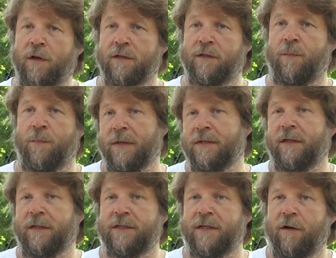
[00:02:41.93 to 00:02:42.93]
because it's
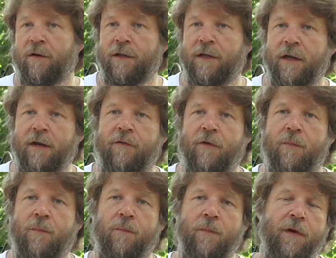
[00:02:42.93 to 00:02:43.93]
basically sterile at the end of
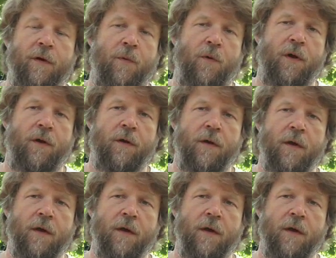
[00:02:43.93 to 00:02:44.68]
your boil,